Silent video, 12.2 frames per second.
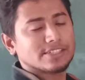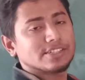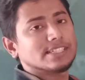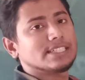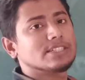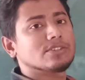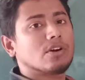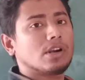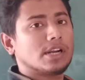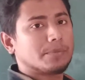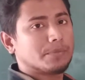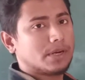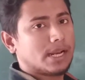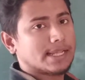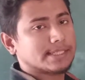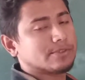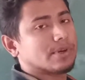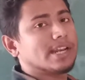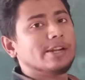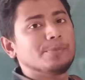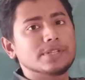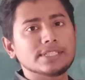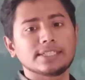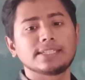So this is called number lines. You can
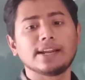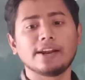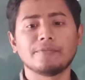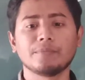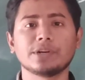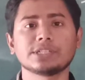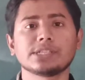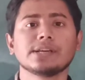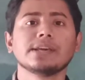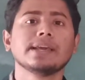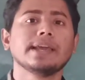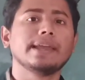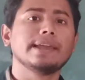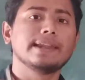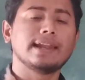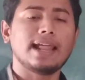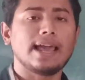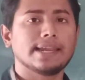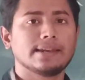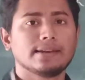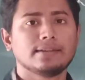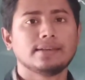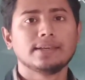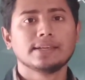represent the numbers in a line.
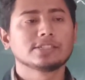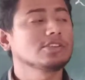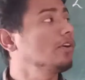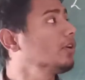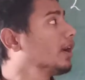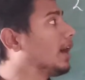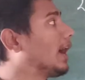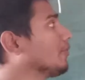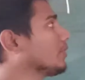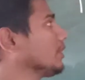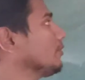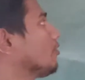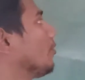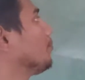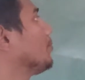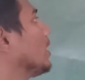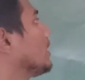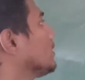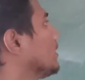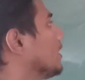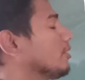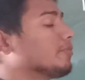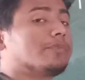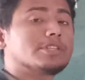So how can you compare the
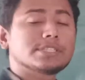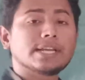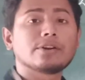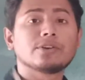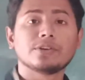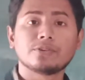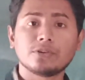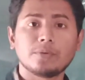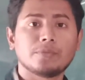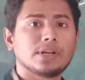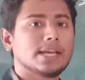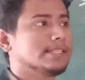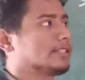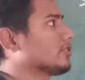numbers according to number lines?